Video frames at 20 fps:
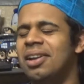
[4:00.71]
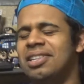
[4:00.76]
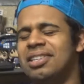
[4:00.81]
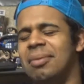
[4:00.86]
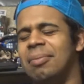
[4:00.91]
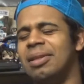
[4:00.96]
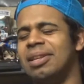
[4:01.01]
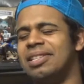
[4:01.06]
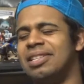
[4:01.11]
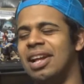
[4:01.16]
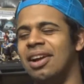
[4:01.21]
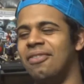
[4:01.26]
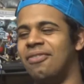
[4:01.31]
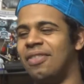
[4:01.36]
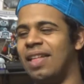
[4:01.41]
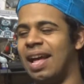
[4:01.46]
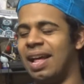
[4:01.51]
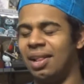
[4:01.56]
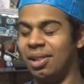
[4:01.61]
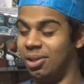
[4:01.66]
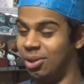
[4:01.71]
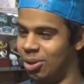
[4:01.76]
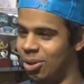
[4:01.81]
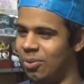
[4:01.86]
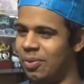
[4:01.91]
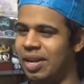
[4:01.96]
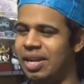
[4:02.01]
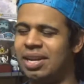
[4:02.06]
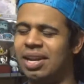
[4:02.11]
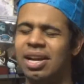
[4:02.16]
some of the stuff that
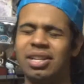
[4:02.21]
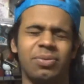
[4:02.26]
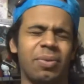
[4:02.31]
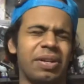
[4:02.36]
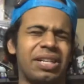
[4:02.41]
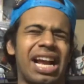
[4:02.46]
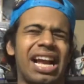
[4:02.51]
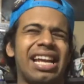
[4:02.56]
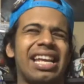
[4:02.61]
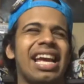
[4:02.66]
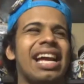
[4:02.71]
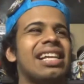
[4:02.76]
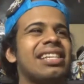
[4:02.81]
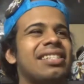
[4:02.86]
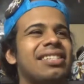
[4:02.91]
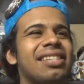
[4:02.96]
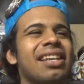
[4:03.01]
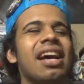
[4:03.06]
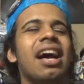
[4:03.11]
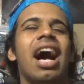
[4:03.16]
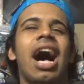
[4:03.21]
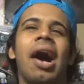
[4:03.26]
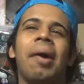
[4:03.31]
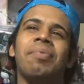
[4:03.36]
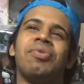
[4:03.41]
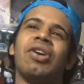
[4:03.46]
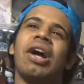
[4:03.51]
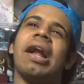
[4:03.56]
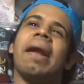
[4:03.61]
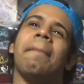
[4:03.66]
Louis does, which I guess I'm
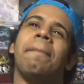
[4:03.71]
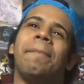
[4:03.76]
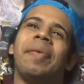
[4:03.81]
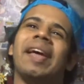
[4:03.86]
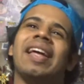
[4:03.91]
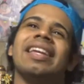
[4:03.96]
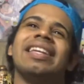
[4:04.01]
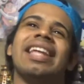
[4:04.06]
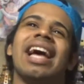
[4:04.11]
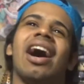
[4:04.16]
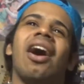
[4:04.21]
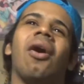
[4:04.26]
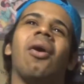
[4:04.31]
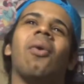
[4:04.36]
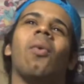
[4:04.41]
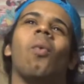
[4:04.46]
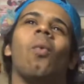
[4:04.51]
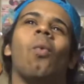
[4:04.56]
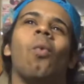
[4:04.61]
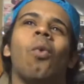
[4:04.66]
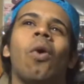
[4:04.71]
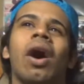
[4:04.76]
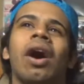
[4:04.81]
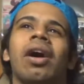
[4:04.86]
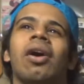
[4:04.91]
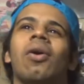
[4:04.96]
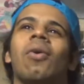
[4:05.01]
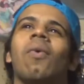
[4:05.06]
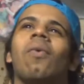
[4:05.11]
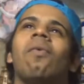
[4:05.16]
trying to pin down
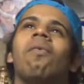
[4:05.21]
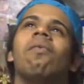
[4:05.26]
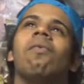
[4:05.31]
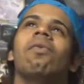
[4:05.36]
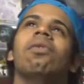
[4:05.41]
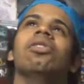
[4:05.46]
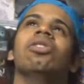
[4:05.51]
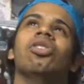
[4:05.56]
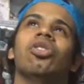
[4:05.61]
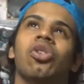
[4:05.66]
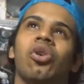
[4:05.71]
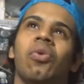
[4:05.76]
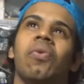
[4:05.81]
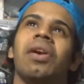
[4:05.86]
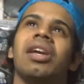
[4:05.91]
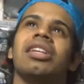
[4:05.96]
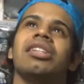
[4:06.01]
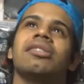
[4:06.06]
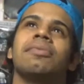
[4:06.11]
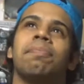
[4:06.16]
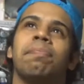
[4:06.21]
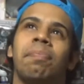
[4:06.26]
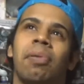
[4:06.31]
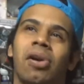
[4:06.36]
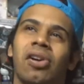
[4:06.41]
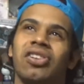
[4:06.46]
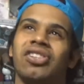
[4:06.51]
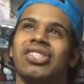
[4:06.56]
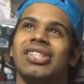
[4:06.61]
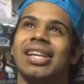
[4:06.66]
what Louis's
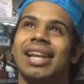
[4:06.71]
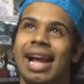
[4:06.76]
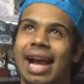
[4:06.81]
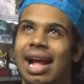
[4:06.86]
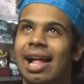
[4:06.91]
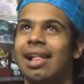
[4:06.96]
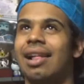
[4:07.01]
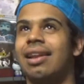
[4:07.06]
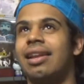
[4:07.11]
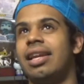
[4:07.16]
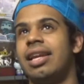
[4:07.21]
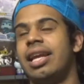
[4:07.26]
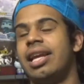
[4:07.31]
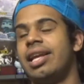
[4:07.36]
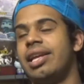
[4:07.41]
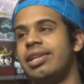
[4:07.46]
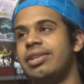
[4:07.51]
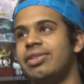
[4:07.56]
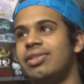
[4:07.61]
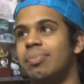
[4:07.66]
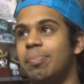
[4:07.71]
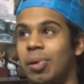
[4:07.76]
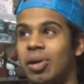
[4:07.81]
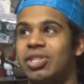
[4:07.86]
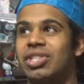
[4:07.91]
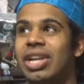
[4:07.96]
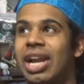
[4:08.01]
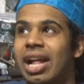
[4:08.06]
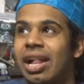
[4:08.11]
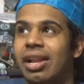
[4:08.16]
personality is,
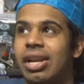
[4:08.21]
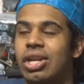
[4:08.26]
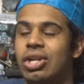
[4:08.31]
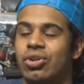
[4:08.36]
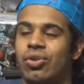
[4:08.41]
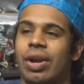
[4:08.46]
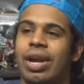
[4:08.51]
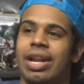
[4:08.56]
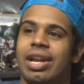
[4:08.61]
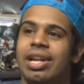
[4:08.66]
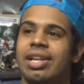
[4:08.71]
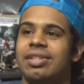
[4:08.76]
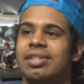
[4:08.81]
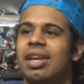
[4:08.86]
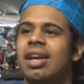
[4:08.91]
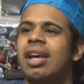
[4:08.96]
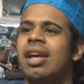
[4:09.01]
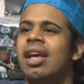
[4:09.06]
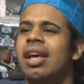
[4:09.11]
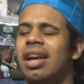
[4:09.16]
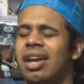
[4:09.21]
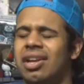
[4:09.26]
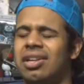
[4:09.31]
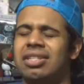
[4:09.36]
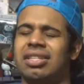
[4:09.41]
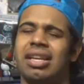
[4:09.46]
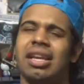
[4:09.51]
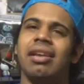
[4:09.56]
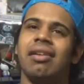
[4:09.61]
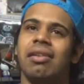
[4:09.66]
personality trait is,
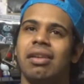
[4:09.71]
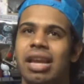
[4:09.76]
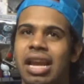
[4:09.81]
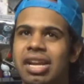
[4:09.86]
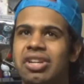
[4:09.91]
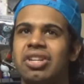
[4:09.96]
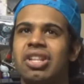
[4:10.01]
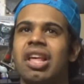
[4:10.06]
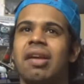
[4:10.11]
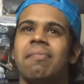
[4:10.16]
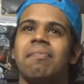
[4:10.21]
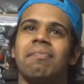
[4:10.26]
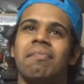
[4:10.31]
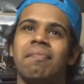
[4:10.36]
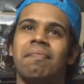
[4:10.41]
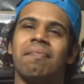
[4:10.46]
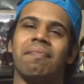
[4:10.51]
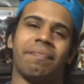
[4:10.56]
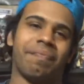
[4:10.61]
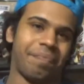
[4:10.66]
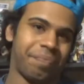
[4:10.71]
because each of them